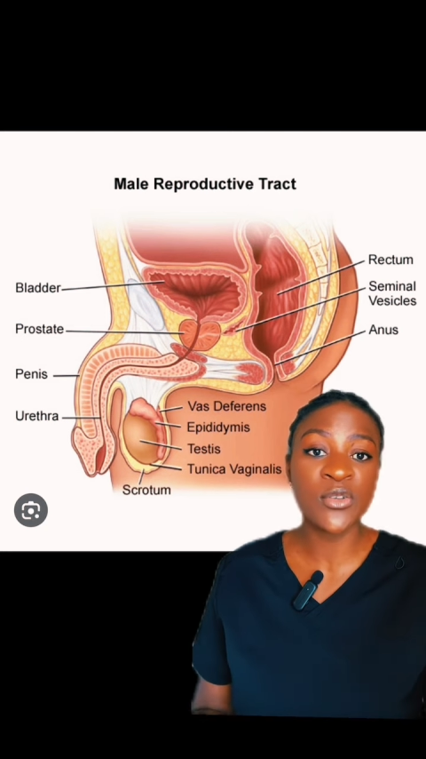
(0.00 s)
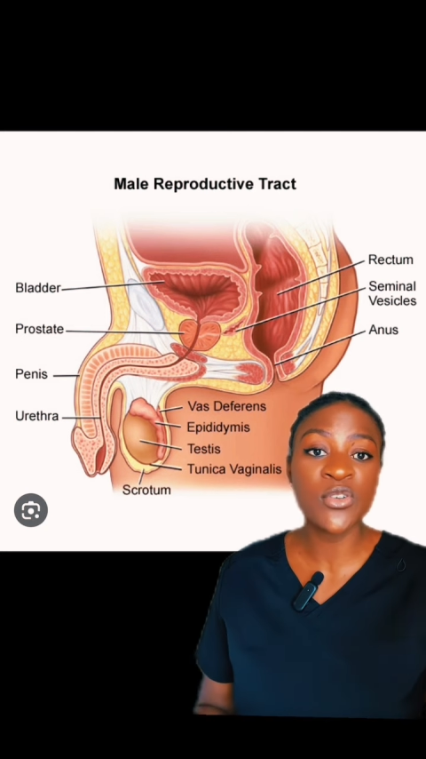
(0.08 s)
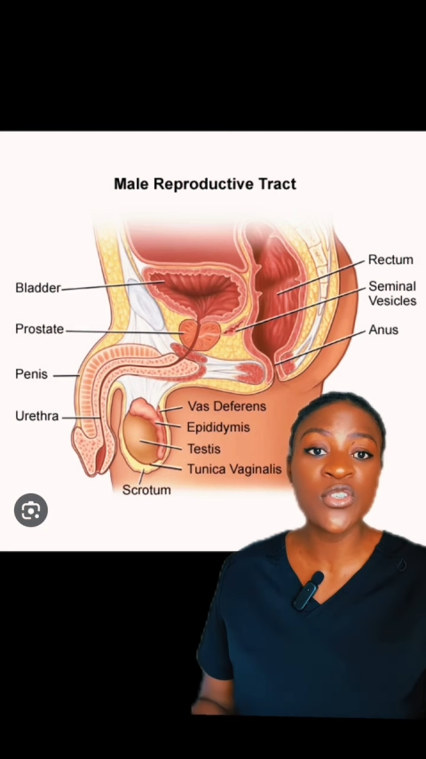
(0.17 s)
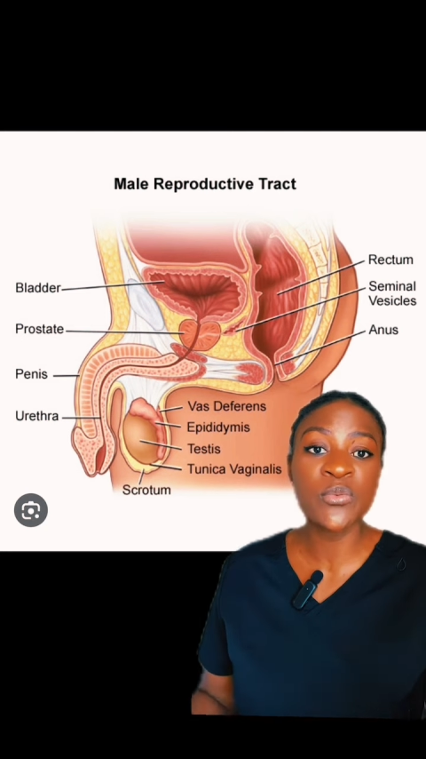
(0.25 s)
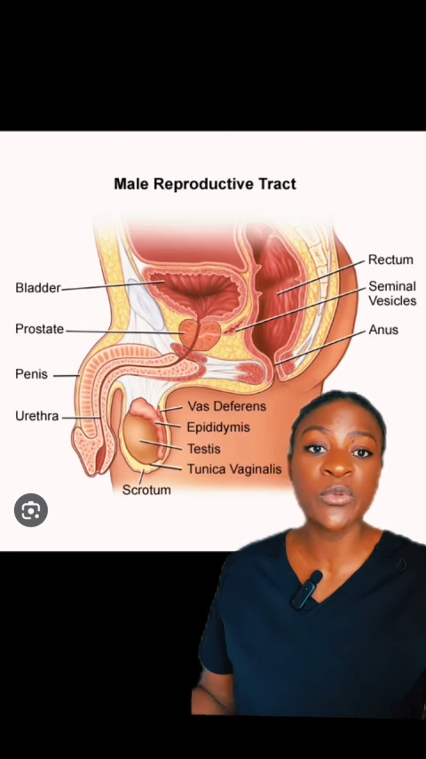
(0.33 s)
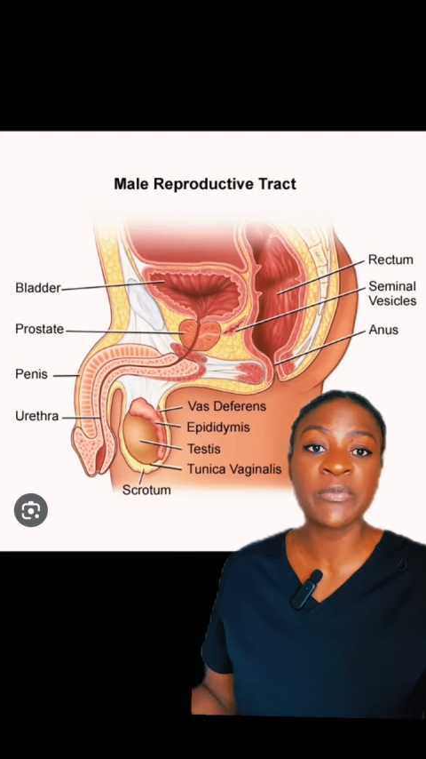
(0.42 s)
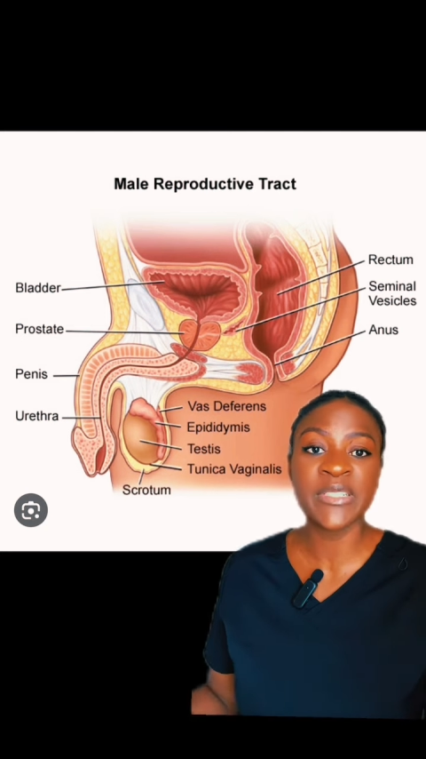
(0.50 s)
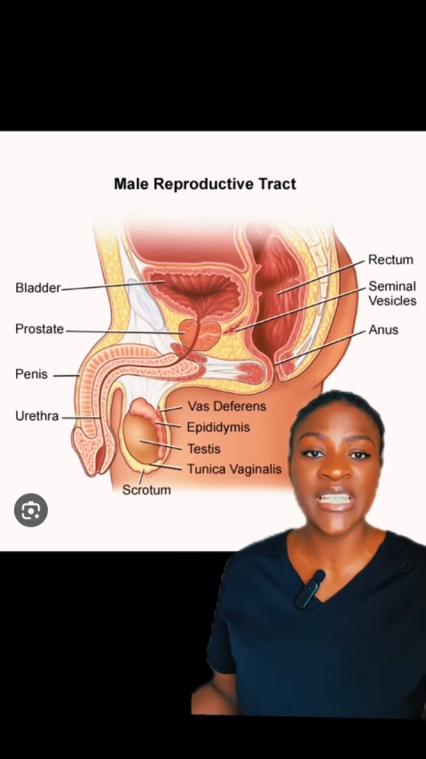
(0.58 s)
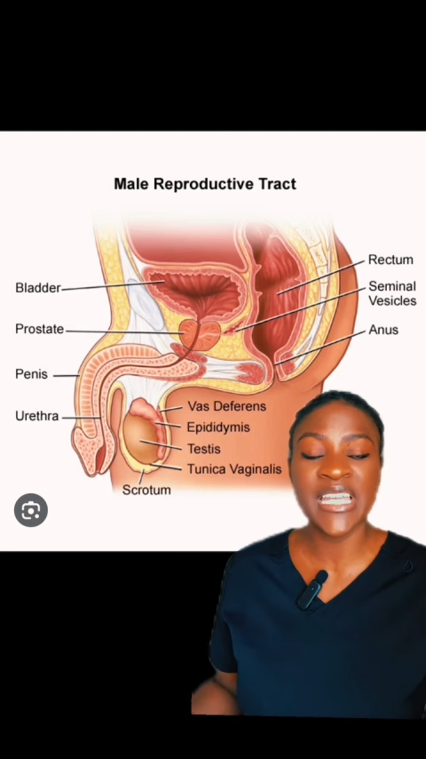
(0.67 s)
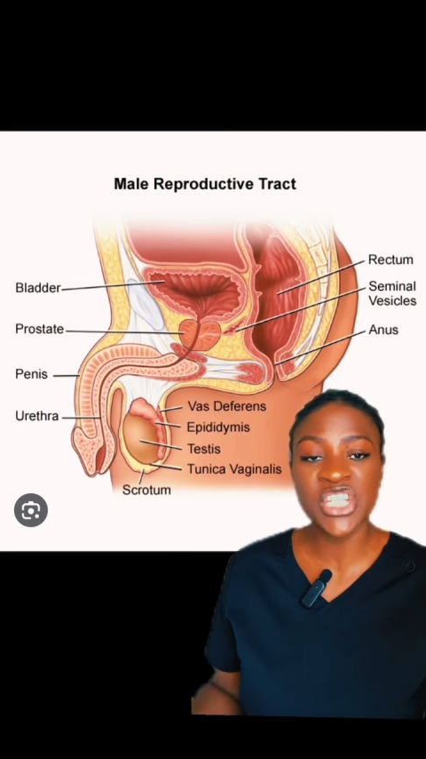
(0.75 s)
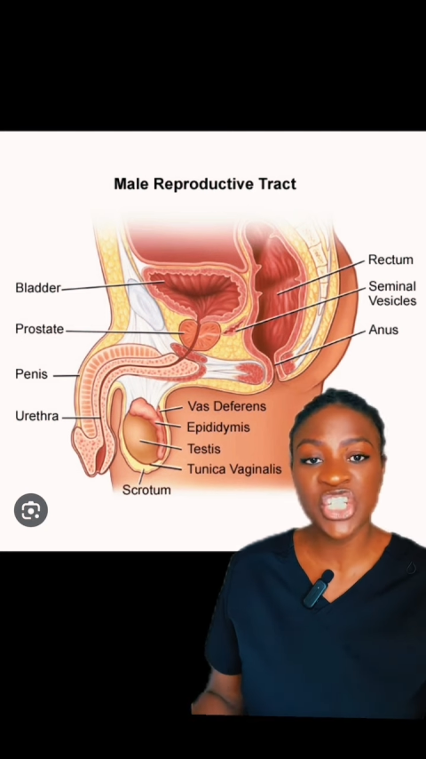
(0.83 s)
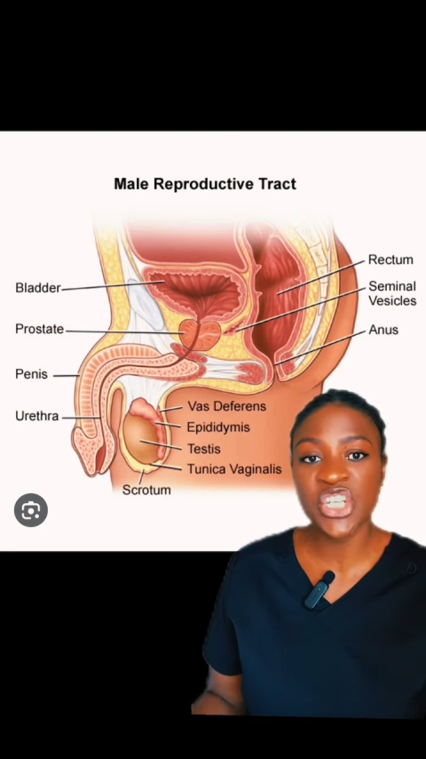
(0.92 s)
those would
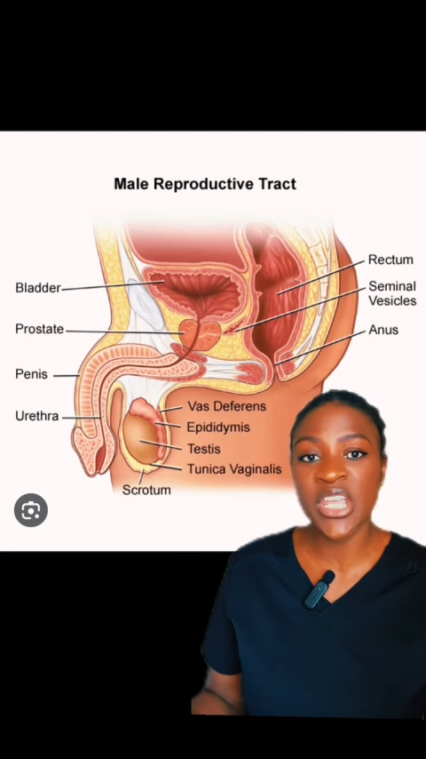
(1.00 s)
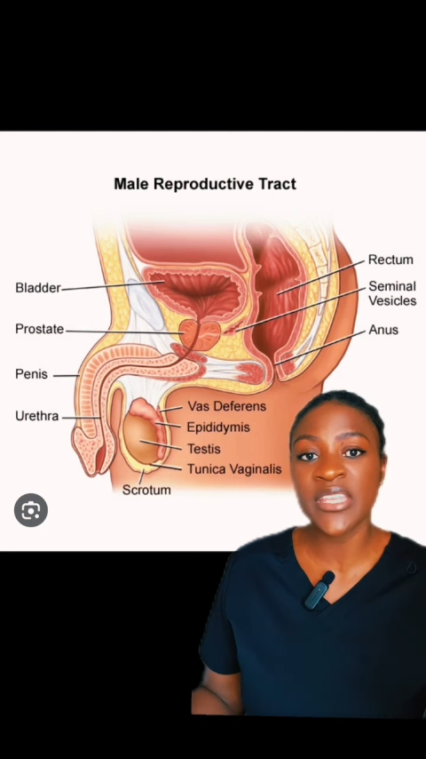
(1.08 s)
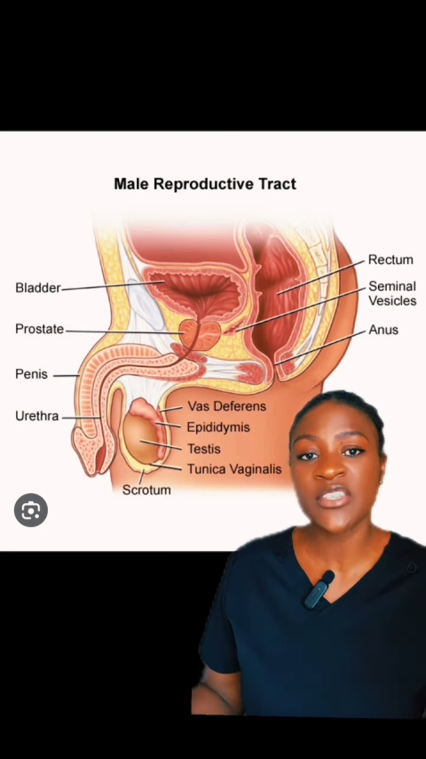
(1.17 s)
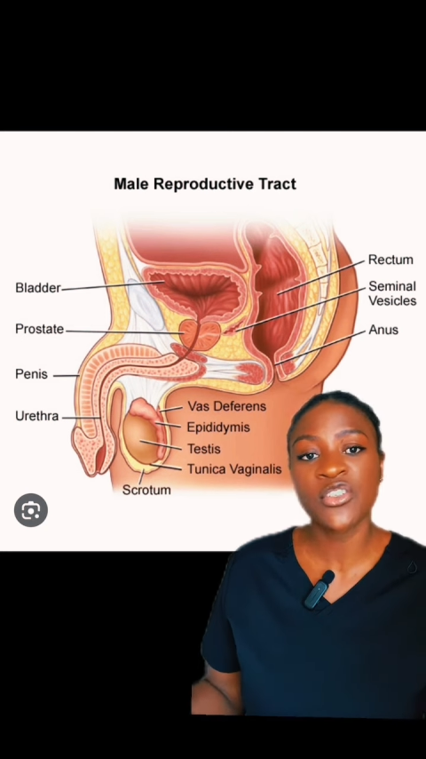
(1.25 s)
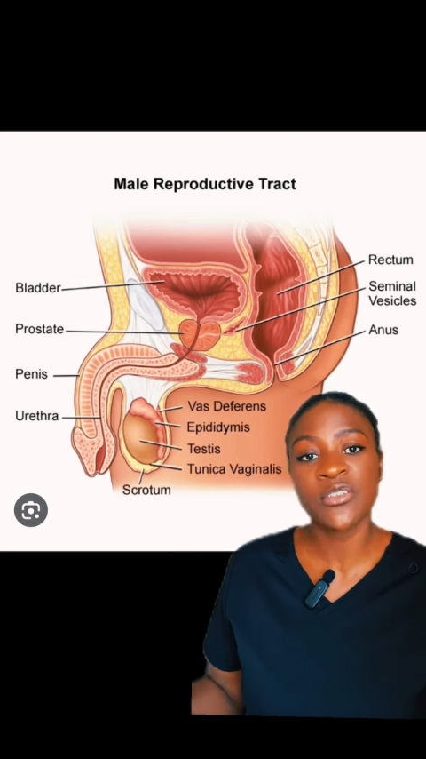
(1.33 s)
potentiate